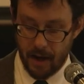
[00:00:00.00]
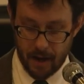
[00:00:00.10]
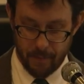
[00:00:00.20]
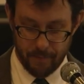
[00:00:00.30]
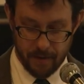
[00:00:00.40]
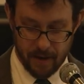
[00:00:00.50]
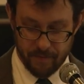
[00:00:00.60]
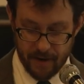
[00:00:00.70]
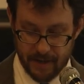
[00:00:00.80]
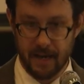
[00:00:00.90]
Um, in
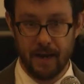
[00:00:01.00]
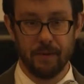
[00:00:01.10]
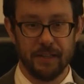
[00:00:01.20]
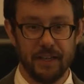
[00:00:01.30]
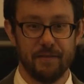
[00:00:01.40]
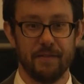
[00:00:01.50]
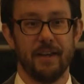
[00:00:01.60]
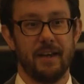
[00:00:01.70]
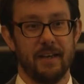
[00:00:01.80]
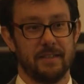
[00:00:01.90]
fact, I believe
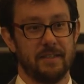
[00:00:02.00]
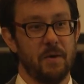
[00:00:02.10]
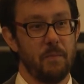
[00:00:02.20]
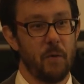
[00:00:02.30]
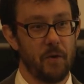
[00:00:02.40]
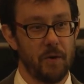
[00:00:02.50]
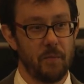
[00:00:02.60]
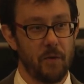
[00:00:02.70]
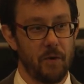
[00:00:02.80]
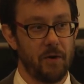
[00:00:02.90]
that as more and
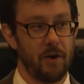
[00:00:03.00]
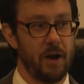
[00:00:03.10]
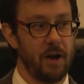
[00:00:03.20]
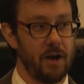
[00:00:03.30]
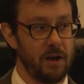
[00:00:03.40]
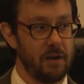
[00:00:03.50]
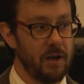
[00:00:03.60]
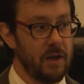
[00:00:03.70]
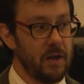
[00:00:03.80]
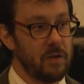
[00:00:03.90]
more uh,
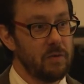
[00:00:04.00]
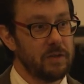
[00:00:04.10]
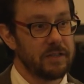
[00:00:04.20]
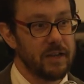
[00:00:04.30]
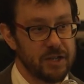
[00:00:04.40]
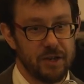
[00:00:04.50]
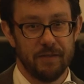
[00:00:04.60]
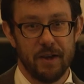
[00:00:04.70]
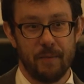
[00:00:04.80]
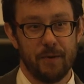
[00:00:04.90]
discussion
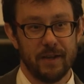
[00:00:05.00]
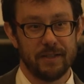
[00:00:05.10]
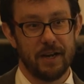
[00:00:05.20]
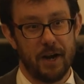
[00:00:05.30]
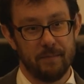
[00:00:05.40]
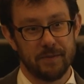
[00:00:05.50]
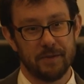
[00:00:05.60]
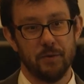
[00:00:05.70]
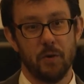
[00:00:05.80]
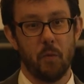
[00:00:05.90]
of the uprising
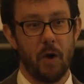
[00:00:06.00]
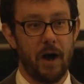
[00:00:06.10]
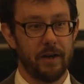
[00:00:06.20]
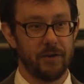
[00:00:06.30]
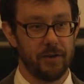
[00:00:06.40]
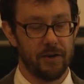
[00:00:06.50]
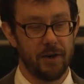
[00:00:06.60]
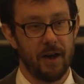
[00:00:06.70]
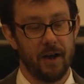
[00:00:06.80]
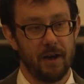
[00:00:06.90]
comes to a
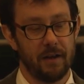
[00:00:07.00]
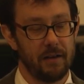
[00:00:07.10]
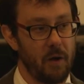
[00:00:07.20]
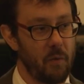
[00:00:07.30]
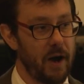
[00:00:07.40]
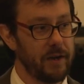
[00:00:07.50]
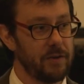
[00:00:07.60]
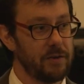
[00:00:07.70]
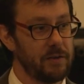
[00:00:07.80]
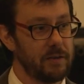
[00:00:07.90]
wider, uh, a wider
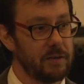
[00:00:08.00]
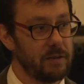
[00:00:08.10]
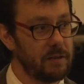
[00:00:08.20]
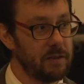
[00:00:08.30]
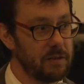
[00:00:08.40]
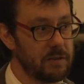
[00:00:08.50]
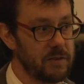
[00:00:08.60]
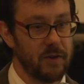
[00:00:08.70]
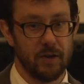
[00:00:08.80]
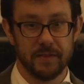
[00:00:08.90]
uh,
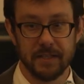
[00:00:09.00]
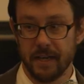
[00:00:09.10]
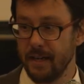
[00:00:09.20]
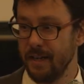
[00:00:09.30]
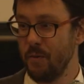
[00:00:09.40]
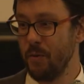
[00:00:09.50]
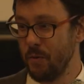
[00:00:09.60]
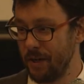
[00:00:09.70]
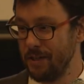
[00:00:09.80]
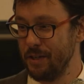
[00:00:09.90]
sphere of study, we
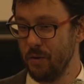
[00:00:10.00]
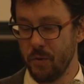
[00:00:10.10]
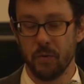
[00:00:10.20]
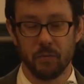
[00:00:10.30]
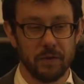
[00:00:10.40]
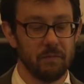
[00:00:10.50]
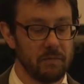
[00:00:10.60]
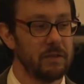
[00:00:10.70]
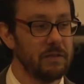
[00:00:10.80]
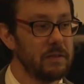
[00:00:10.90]
will continue, we will
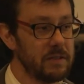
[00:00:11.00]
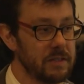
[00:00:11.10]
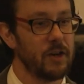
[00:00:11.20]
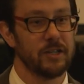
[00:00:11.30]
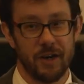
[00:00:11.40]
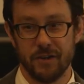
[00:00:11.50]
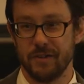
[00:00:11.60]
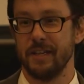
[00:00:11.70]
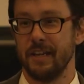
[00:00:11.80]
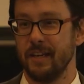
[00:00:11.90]
start to
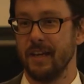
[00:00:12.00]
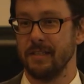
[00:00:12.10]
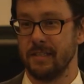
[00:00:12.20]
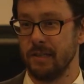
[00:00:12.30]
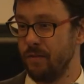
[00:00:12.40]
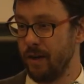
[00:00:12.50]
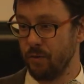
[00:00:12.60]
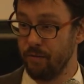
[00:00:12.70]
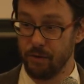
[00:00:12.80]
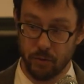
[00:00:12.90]
understand it as a Slovak
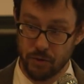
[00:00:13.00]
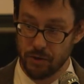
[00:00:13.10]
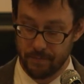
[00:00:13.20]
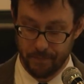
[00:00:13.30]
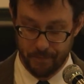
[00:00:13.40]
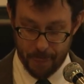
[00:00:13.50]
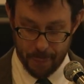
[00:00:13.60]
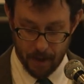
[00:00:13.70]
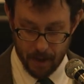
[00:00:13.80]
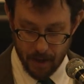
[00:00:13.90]
revolution.
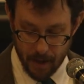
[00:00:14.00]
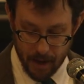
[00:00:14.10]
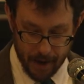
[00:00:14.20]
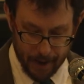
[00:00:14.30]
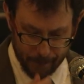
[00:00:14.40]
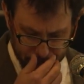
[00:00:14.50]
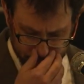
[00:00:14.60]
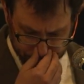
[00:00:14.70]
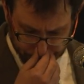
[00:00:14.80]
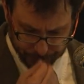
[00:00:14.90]
Um,